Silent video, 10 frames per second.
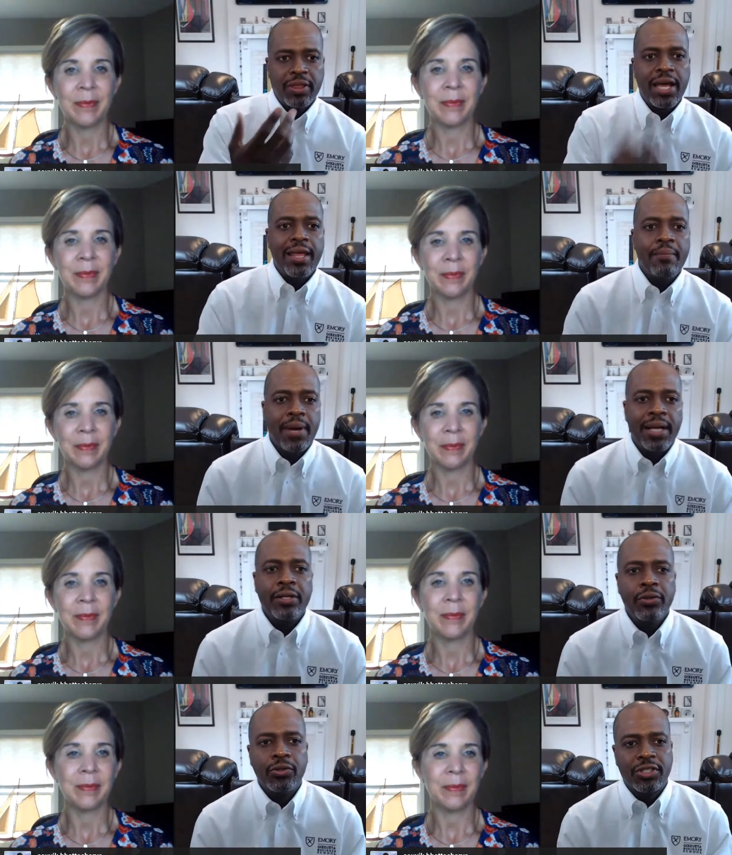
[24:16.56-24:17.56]
Speaker 1: with that in
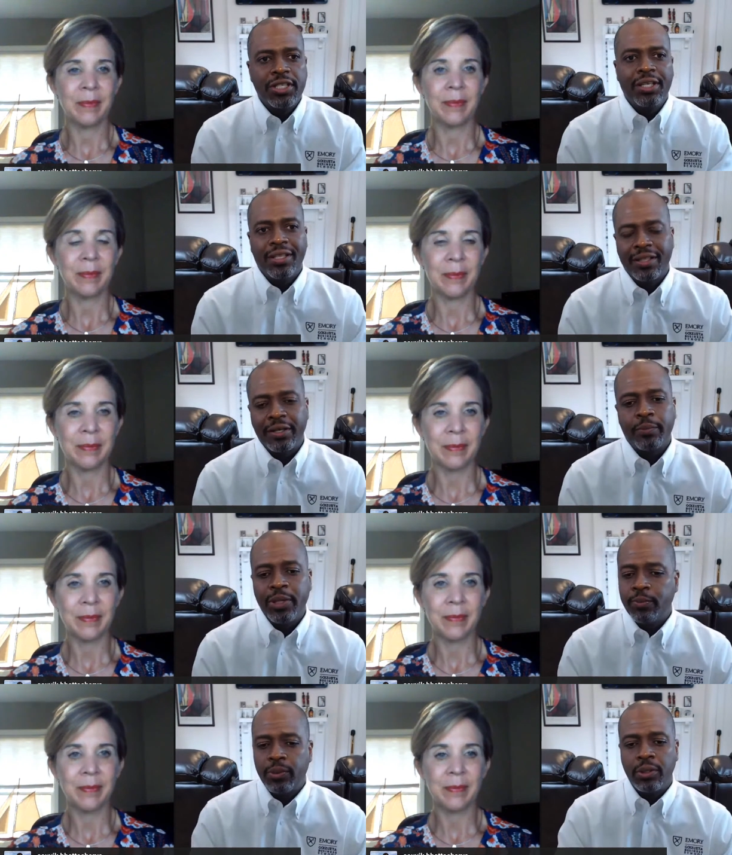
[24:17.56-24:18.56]
mind. And you'll see that
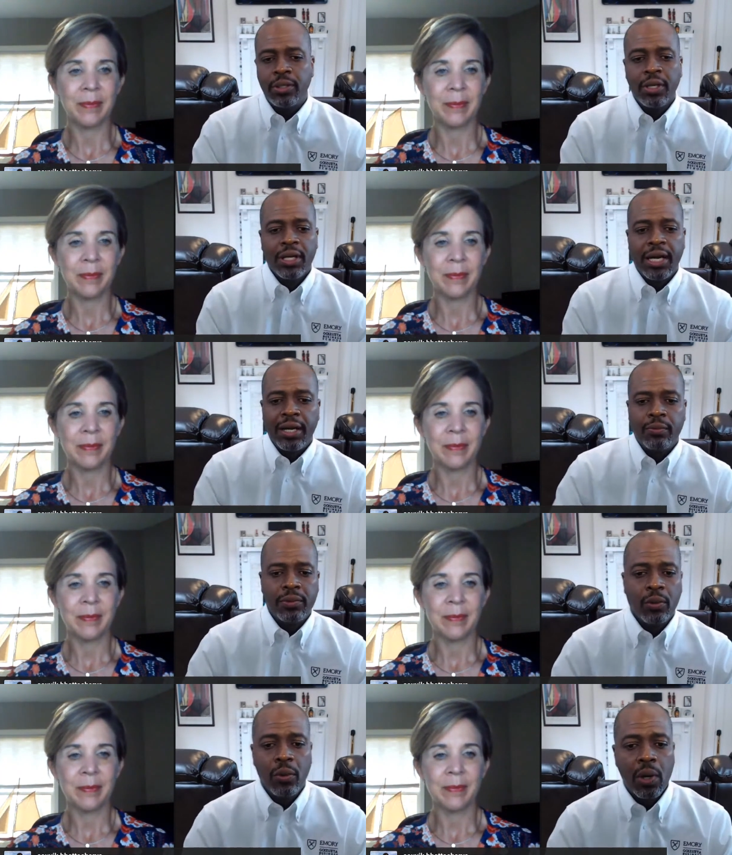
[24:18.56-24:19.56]
there are people
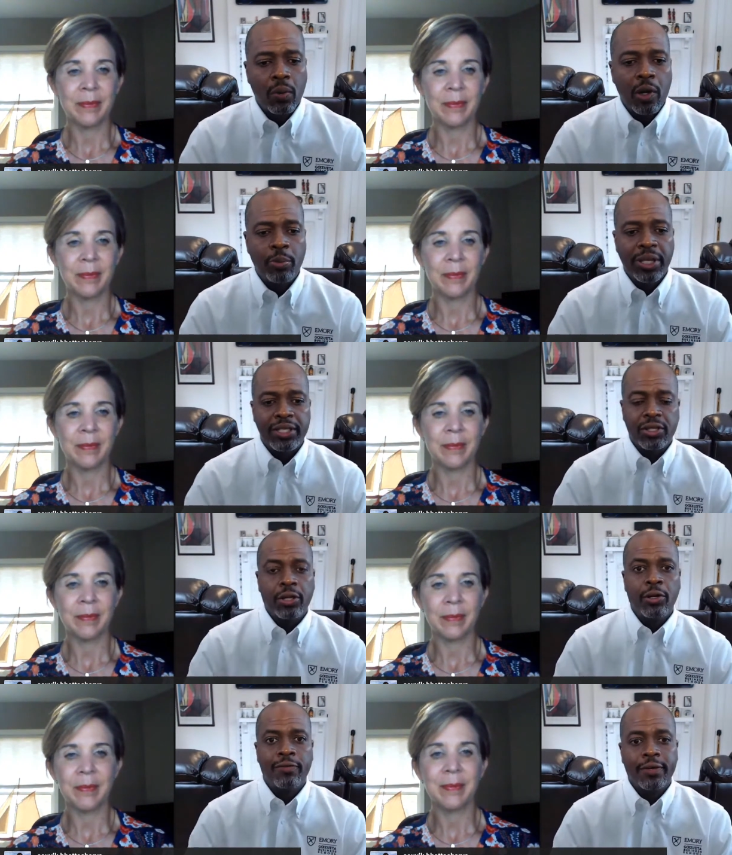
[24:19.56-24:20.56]
um, who are well
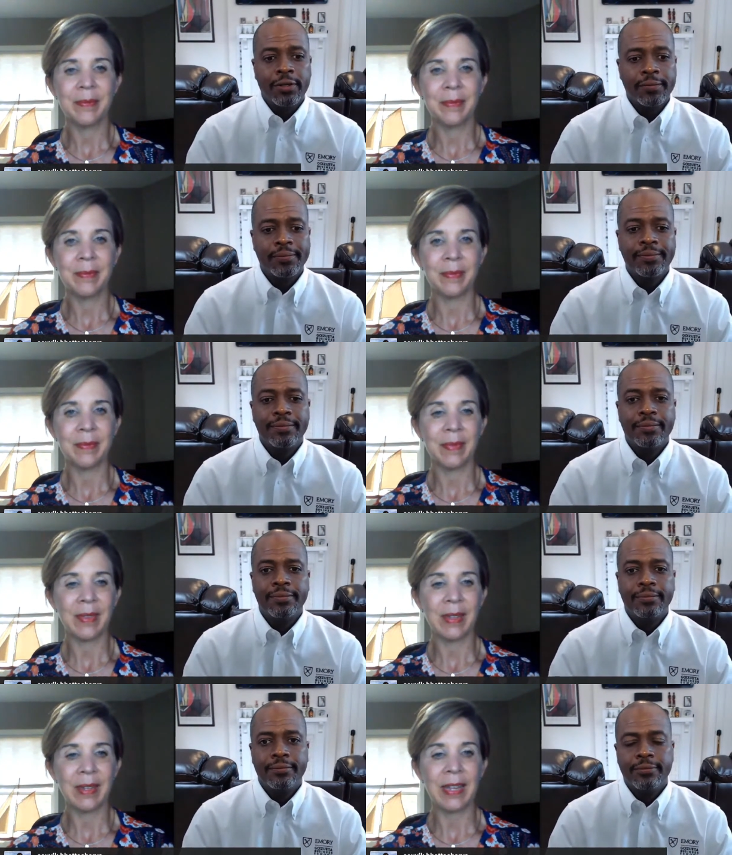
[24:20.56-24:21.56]
placed all over.
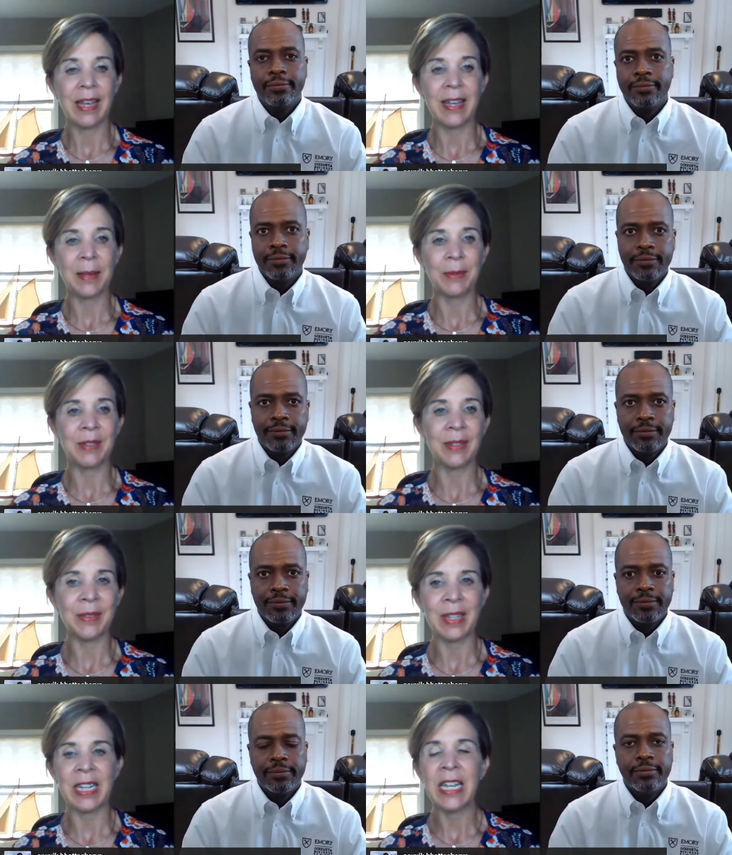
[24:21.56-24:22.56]

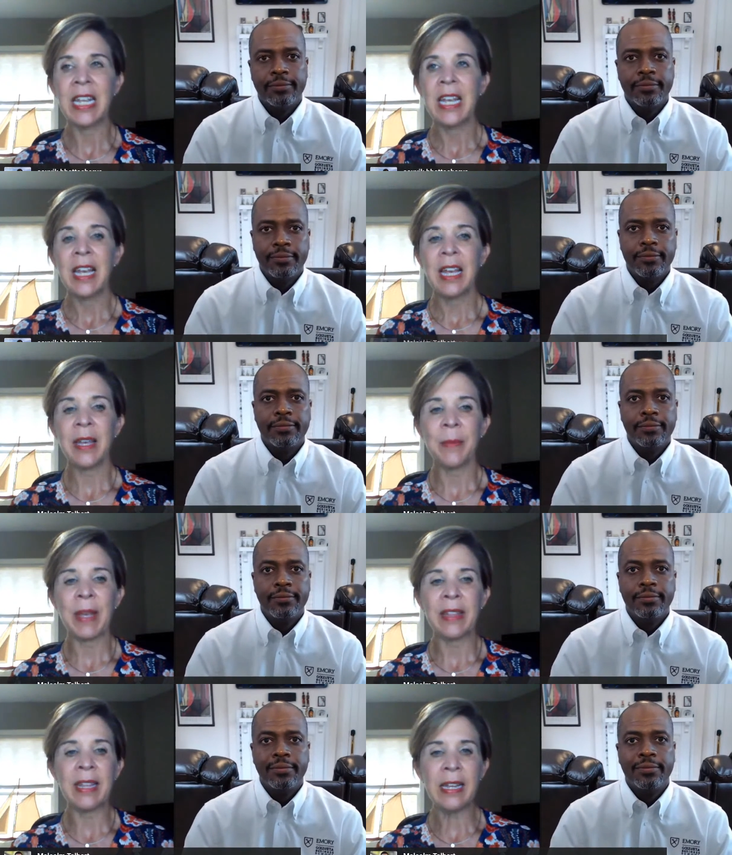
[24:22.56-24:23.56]
Speaker 2: Yeah, absolutely.
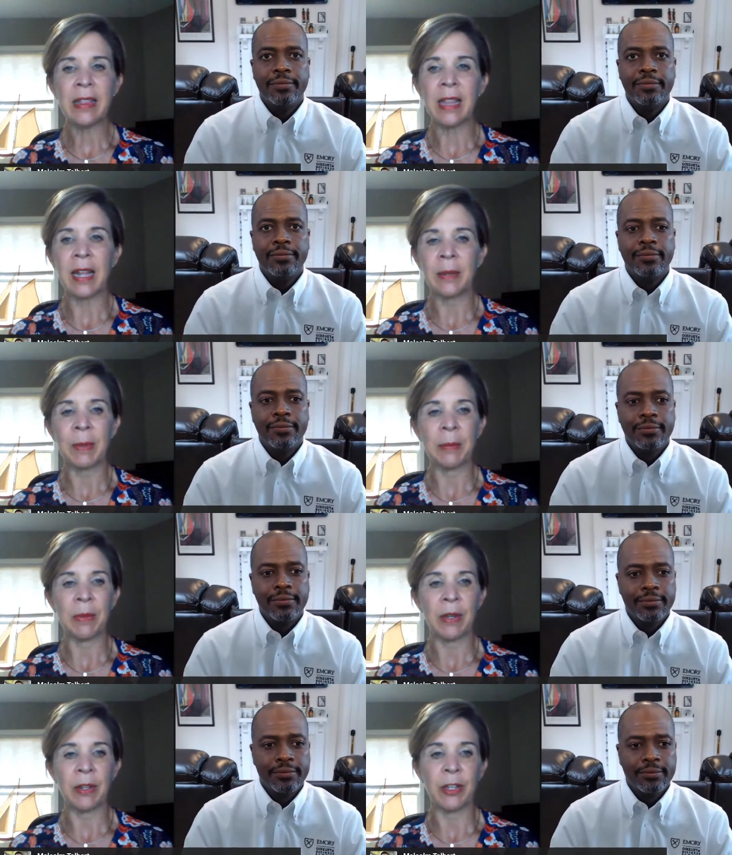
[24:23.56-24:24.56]
Um, I
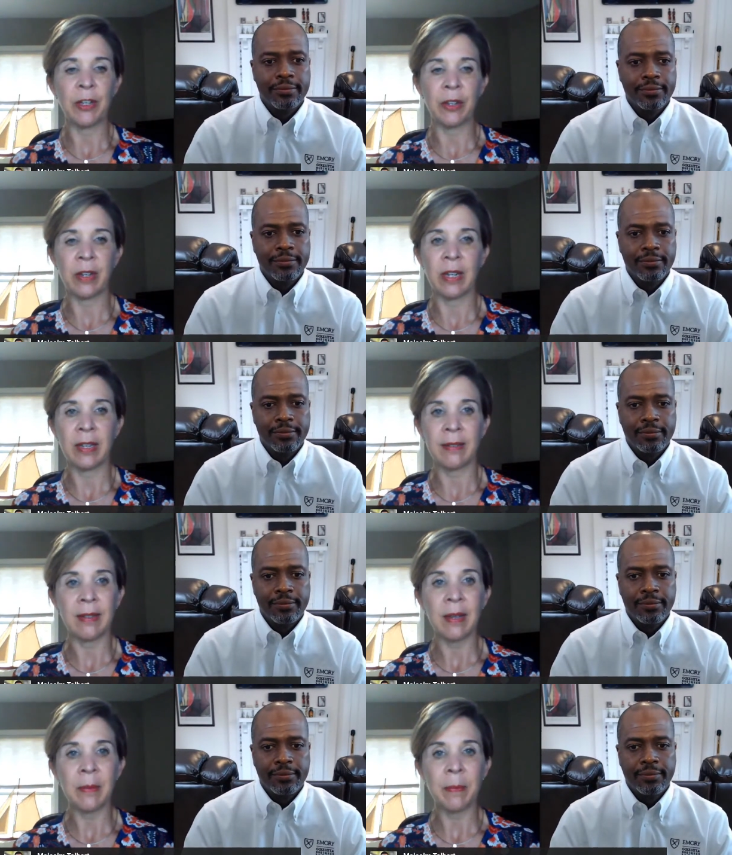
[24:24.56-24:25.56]
think a lot of people are
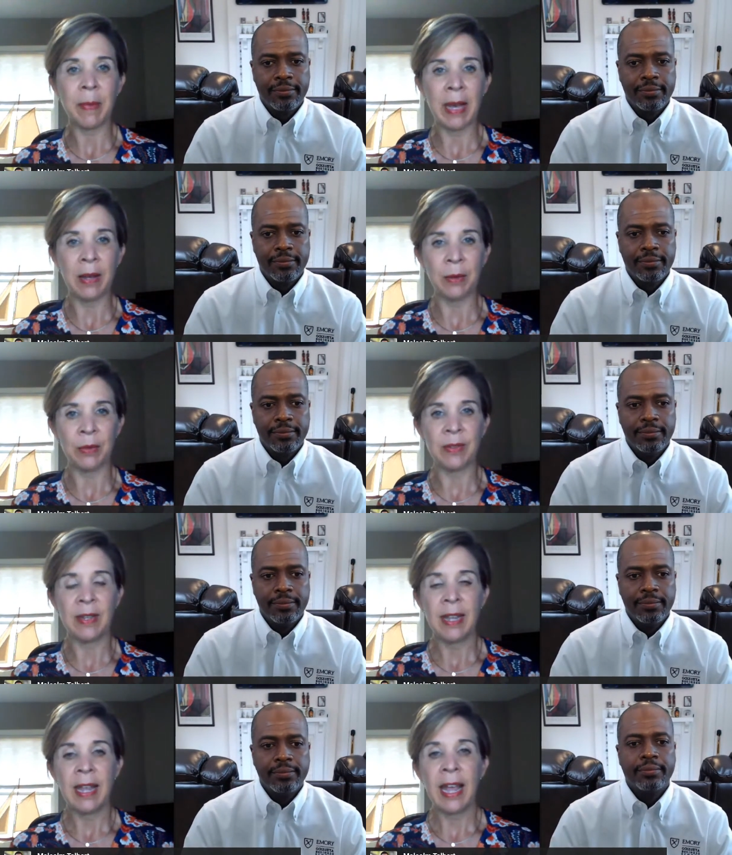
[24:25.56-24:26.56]
curious
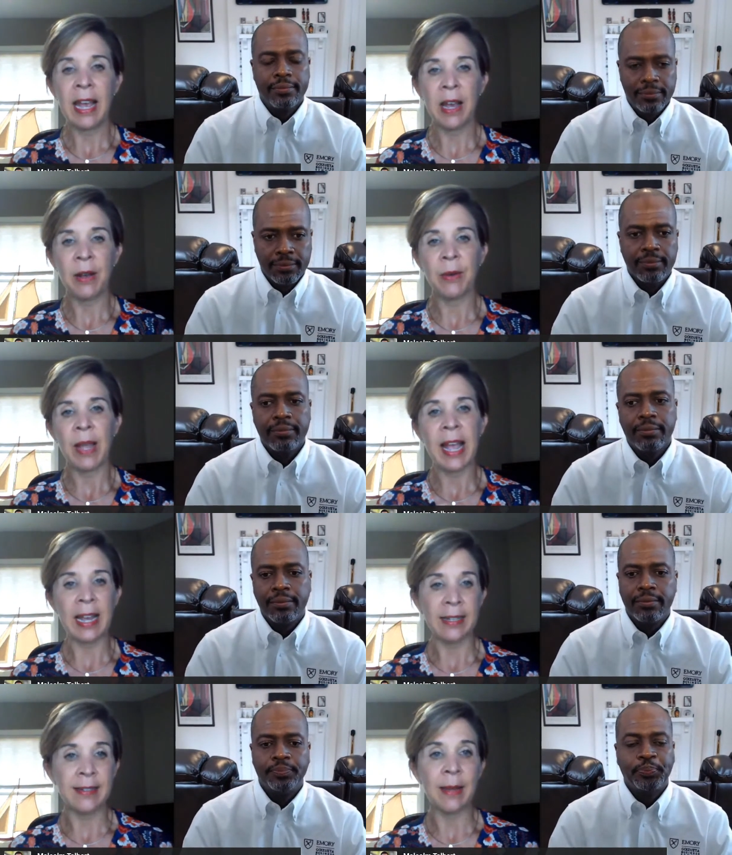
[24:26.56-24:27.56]
about
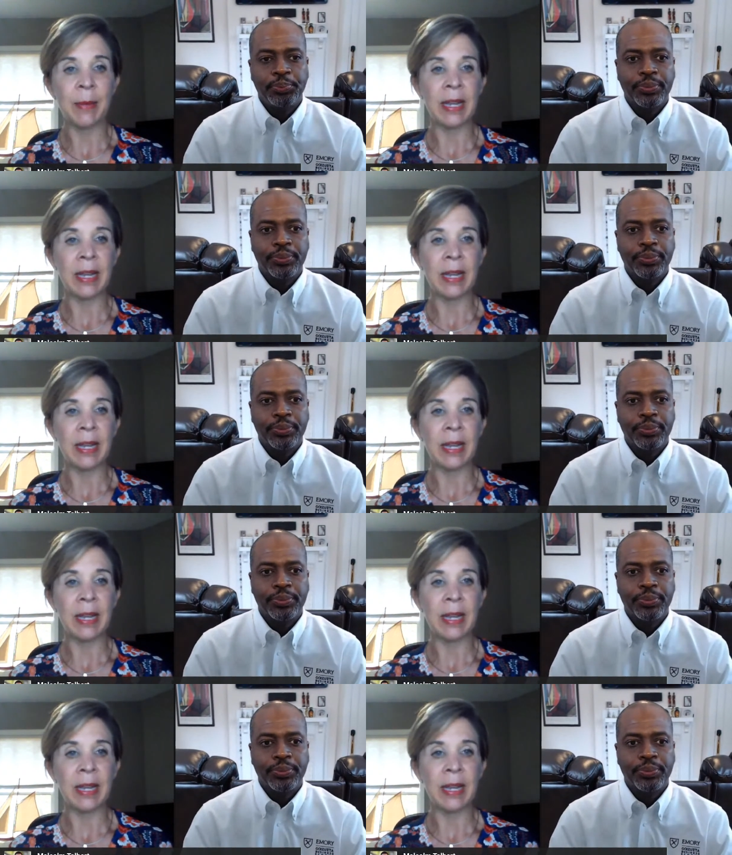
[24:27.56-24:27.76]
how